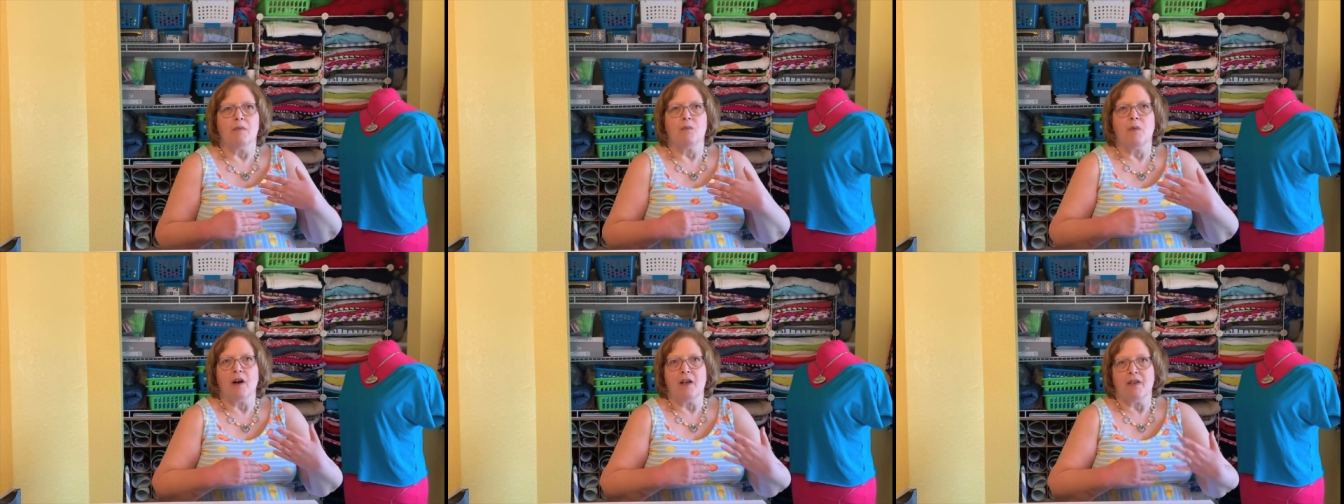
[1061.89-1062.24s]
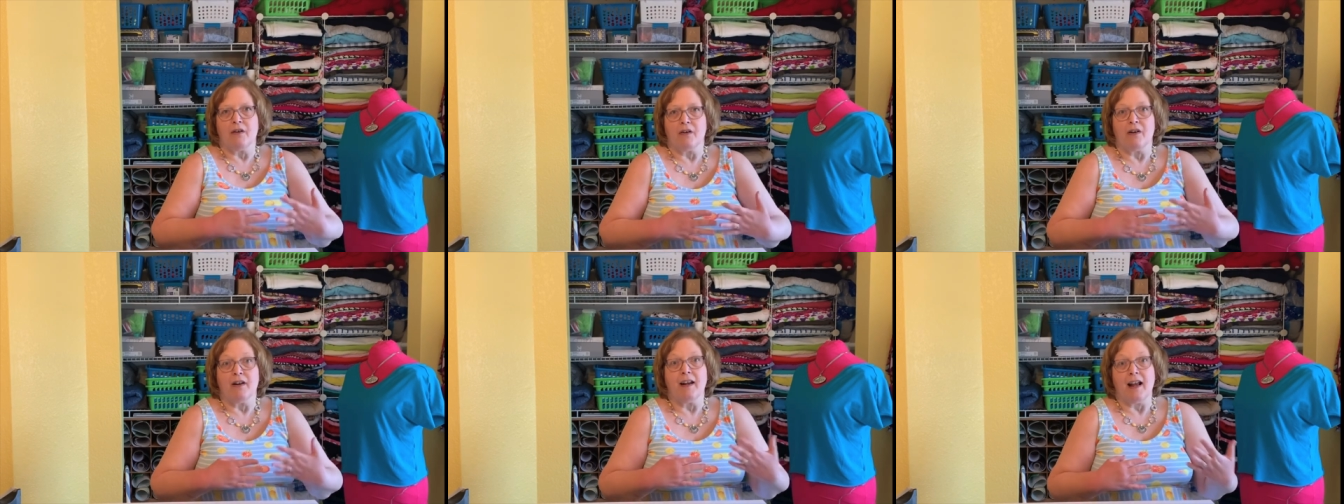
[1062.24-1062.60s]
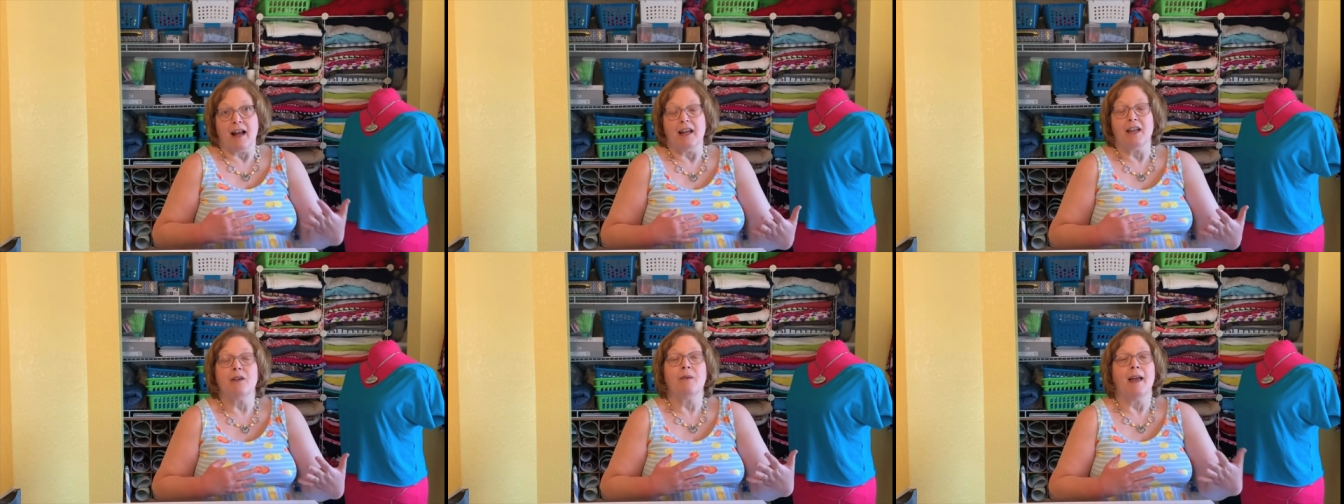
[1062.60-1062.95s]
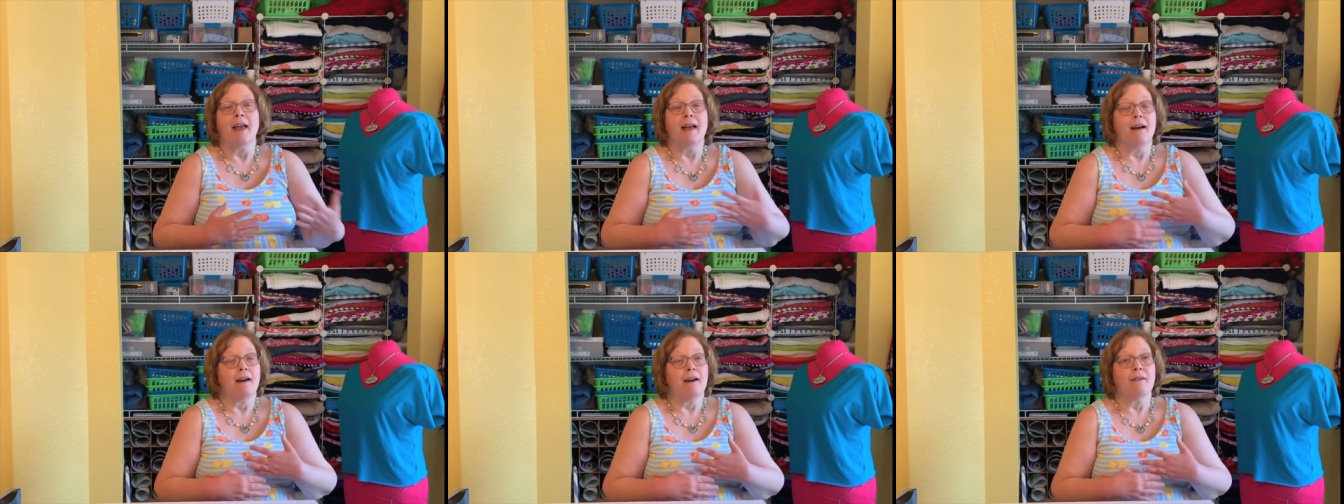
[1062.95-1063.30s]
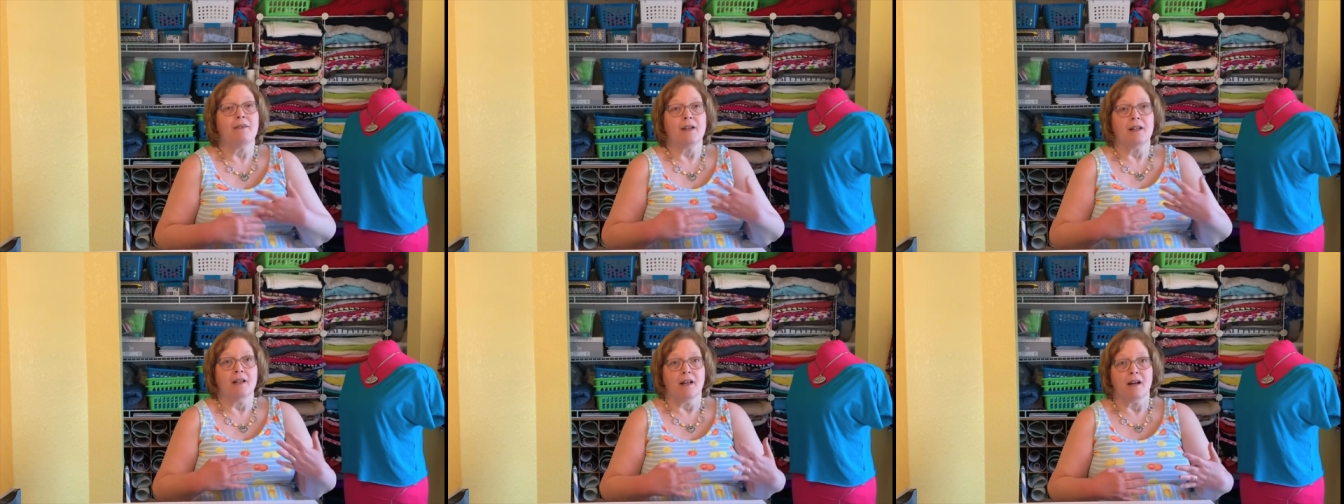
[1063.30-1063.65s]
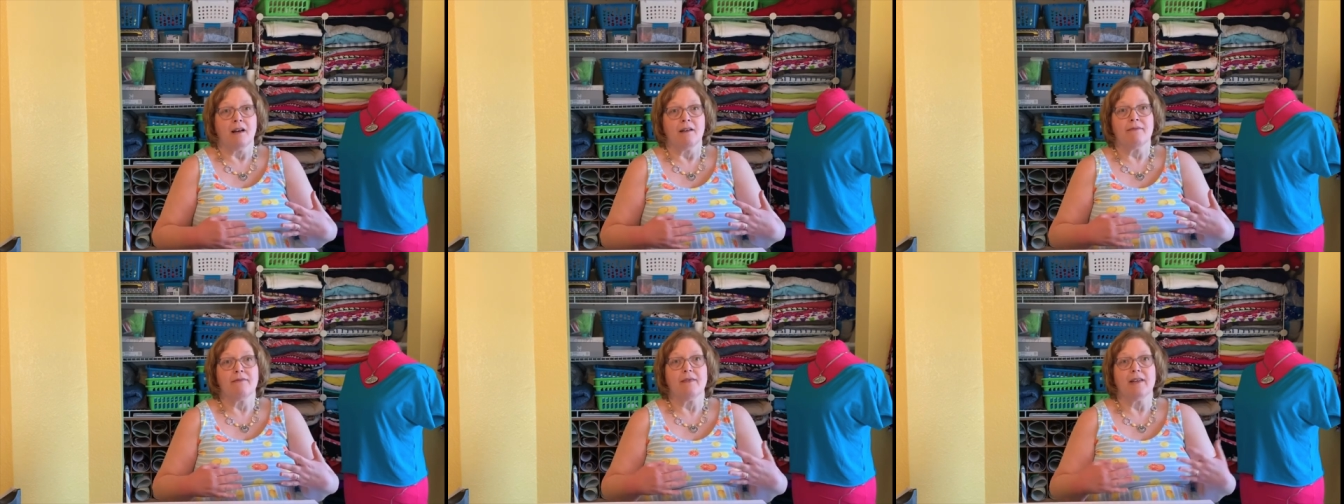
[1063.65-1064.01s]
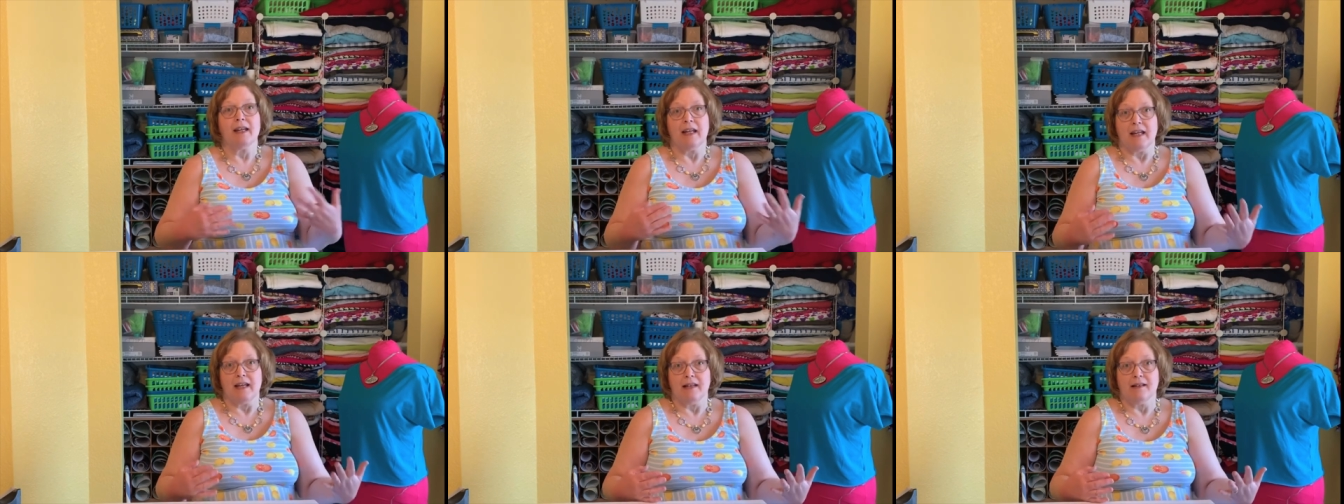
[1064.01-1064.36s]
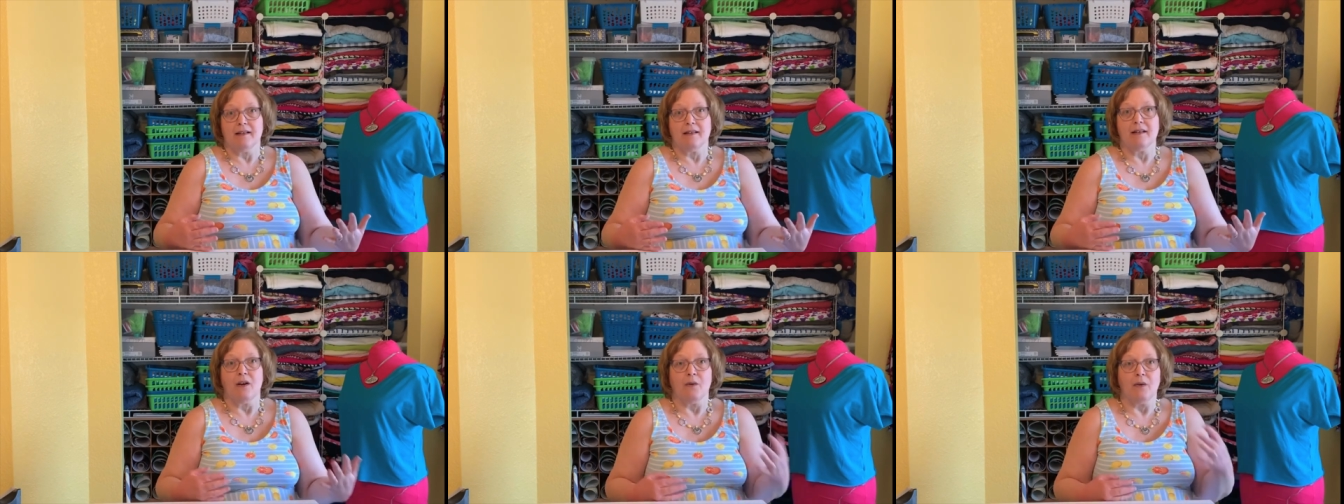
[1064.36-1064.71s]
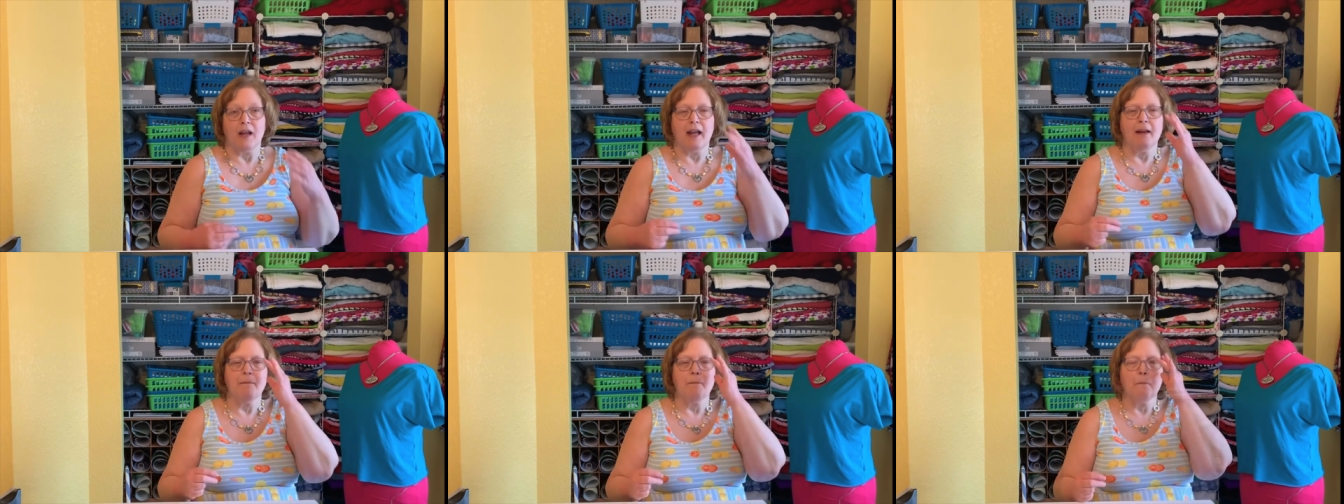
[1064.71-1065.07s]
whether or not you have enough ease, okay?